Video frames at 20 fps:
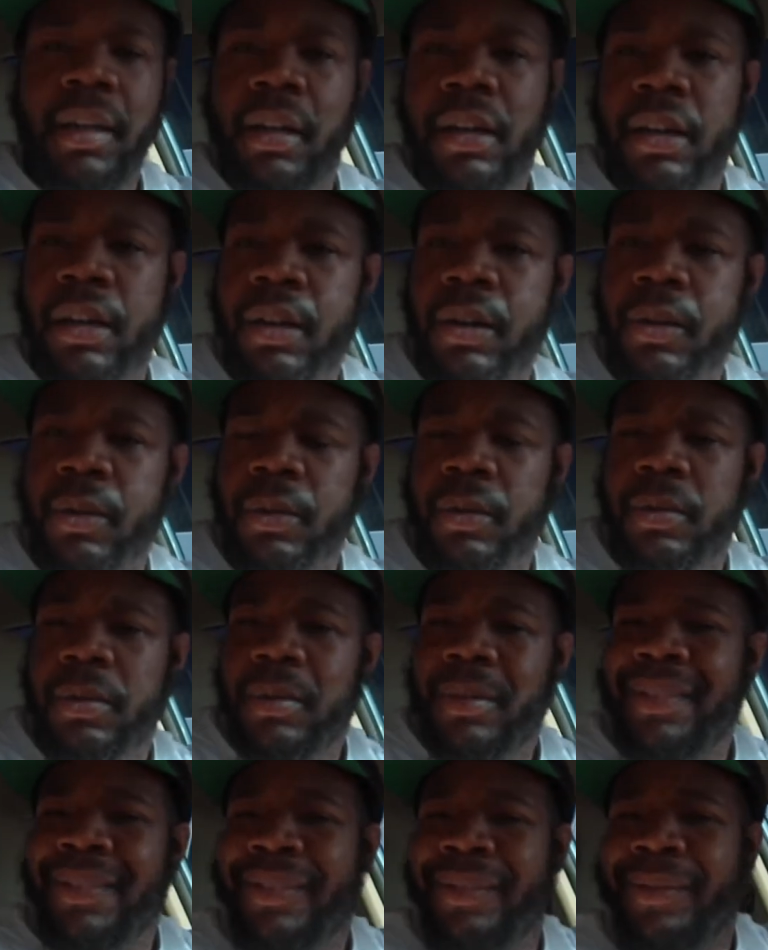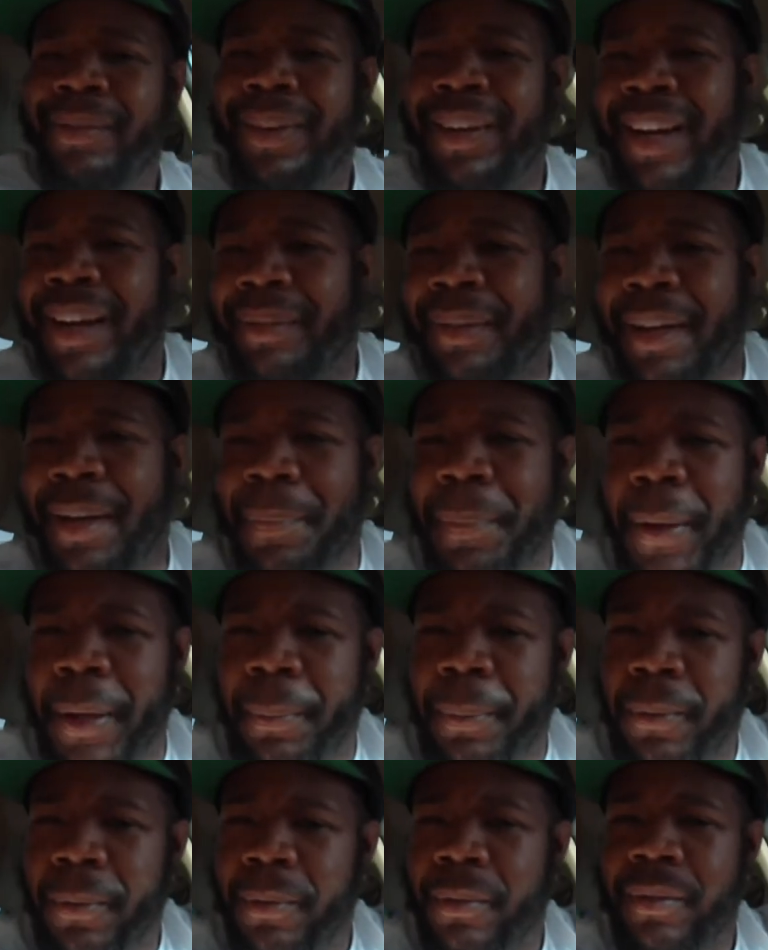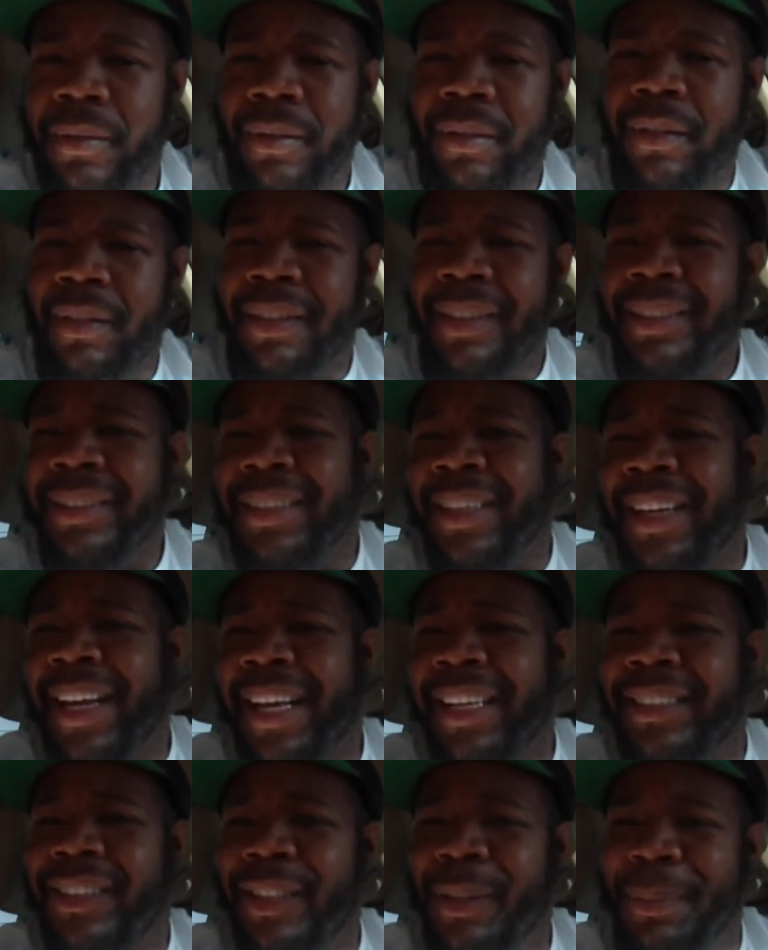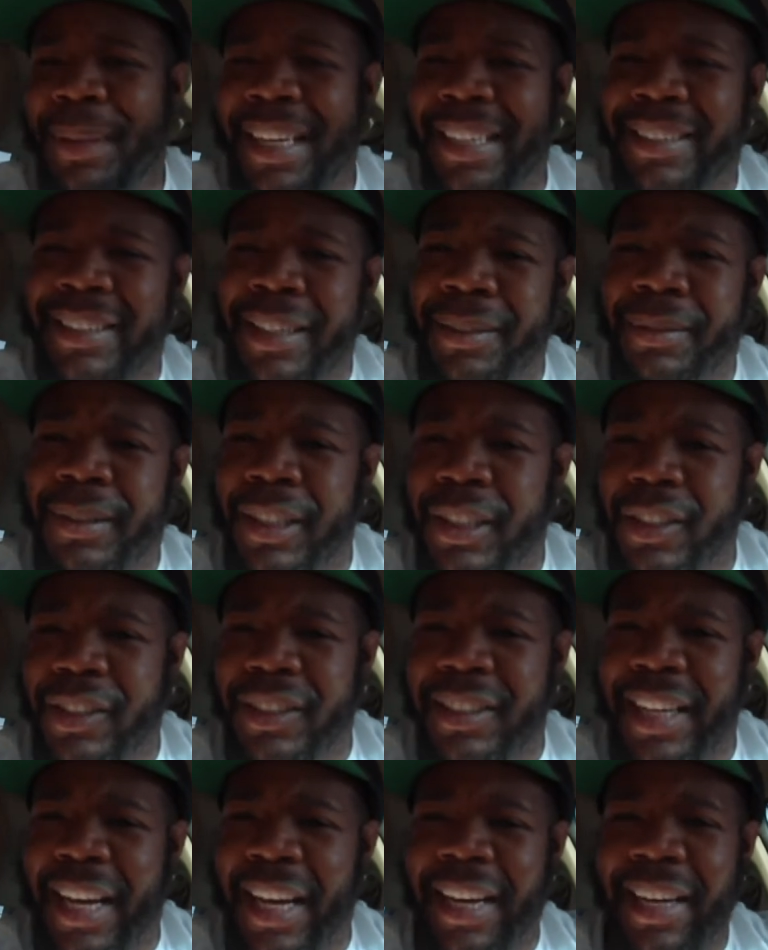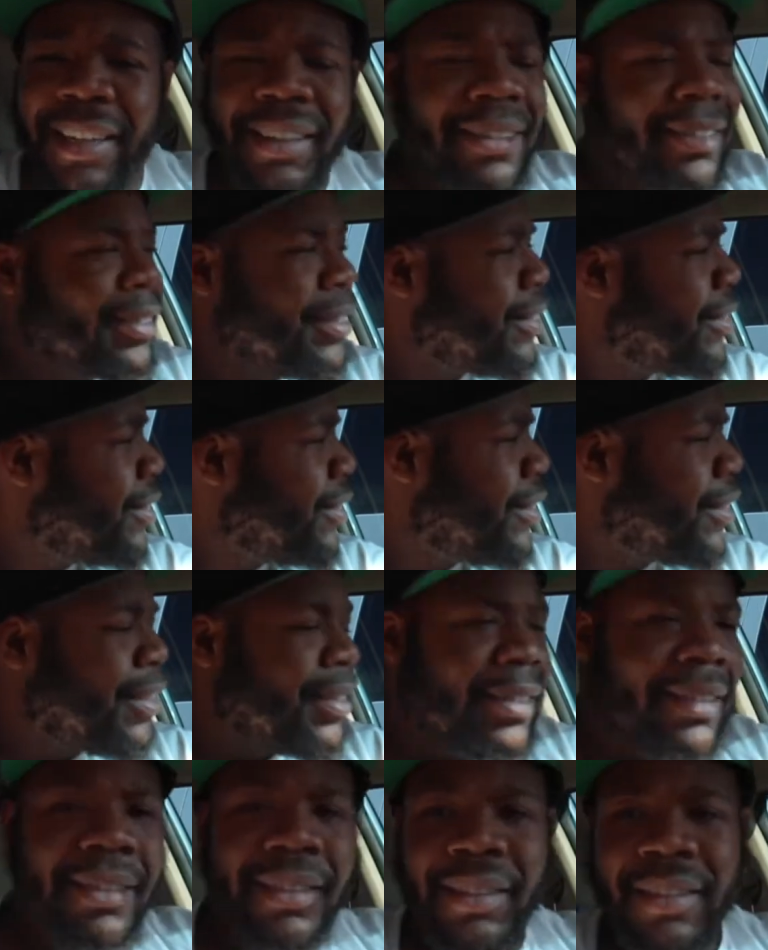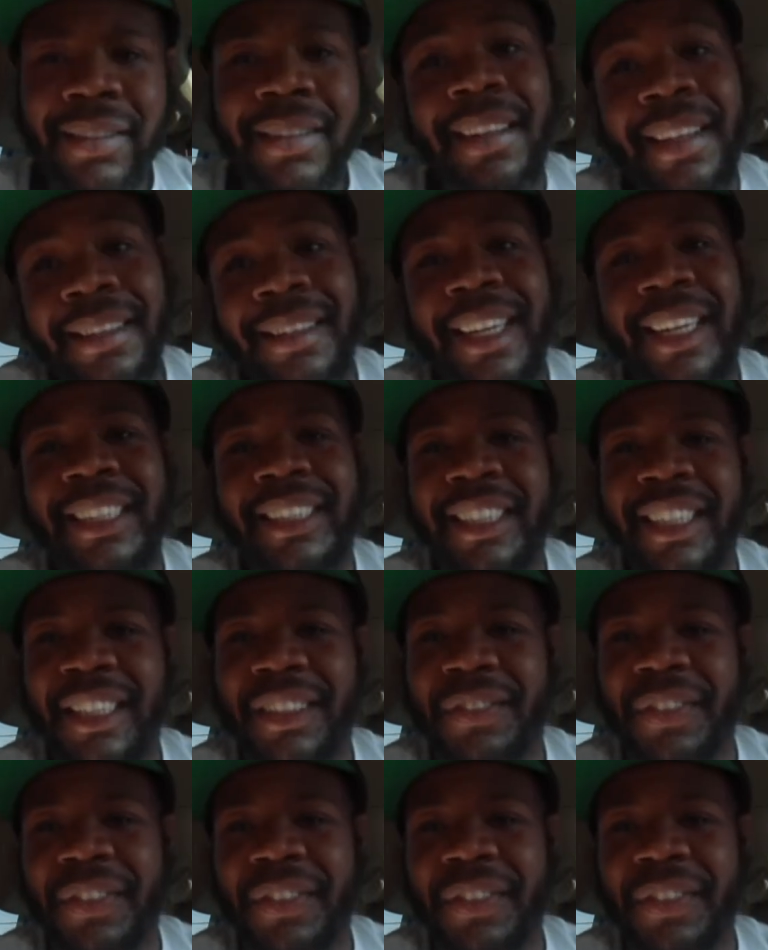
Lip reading: Oh. What up, good people? Today is 2 minutes till Tuesday. Let's get into this